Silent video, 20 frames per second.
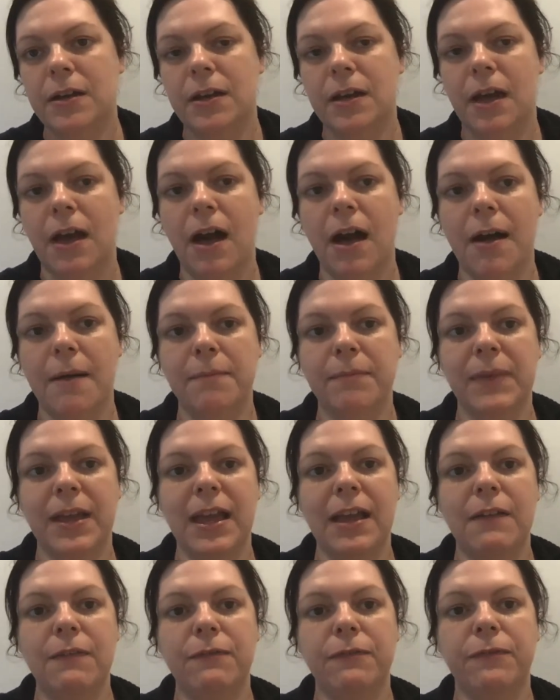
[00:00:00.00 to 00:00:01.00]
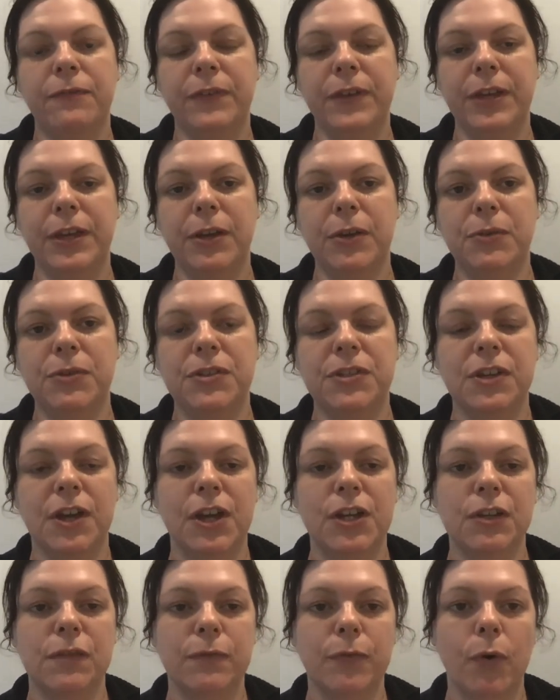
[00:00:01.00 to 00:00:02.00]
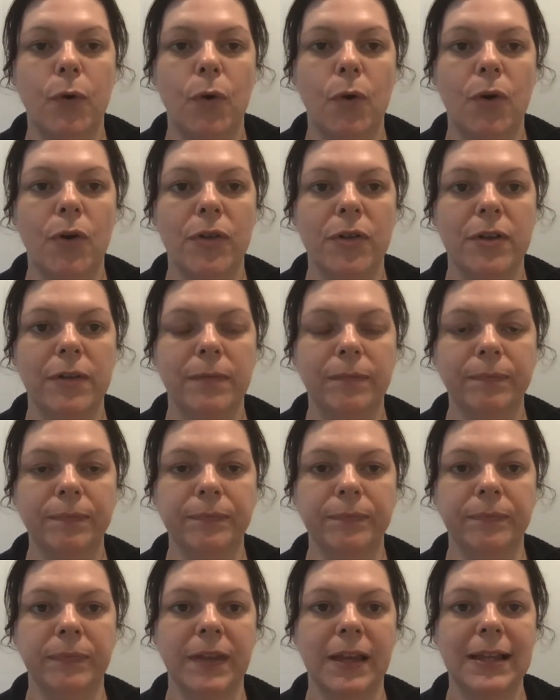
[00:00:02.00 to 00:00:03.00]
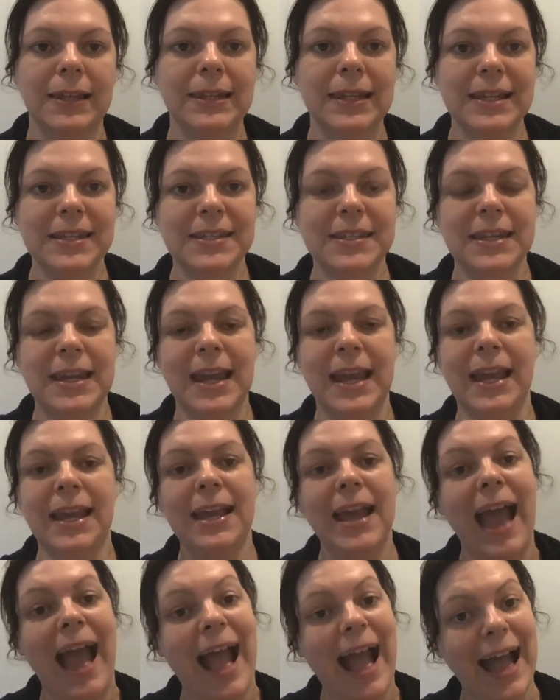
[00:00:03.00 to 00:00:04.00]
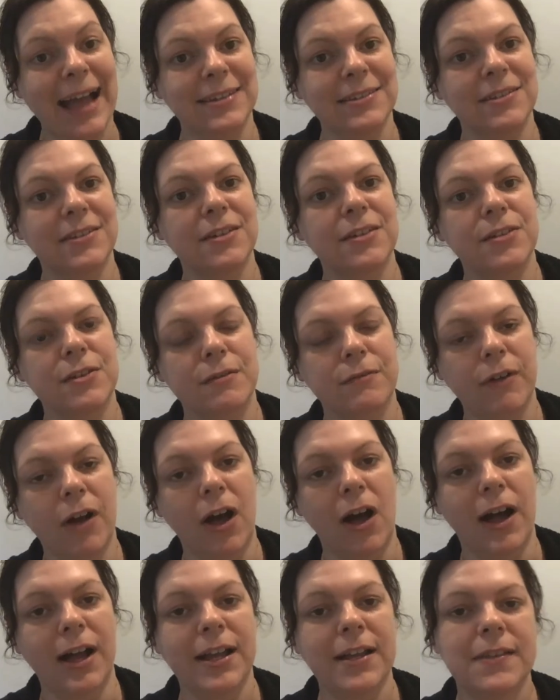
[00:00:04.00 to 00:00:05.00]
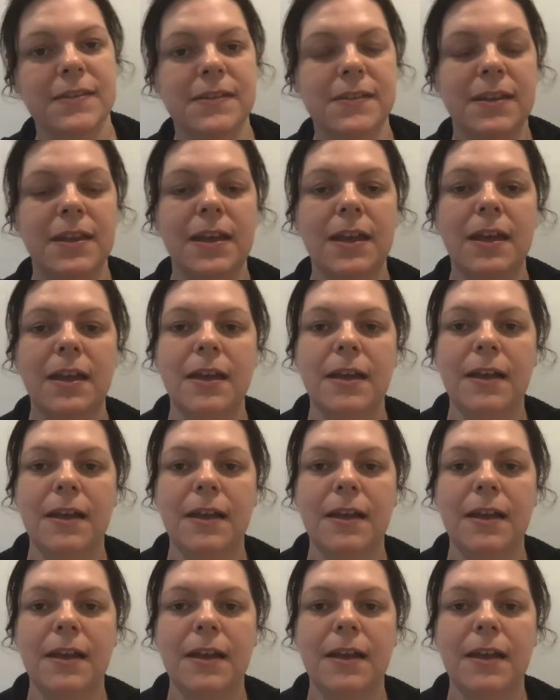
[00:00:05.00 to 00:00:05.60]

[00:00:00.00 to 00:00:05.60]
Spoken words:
If you search for listening and device,